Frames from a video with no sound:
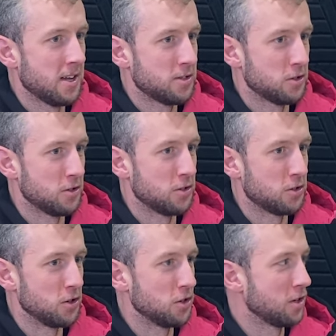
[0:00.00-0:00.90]
So, we have to.
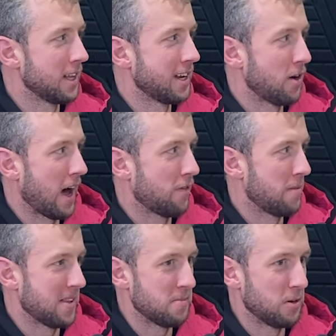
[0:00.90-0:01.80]
So you're, you're, laying out half a
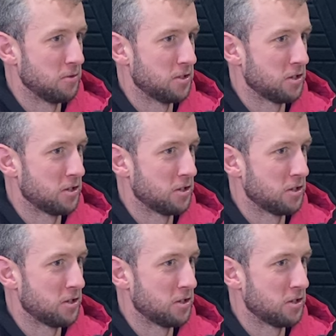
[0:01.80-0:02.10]
million pounds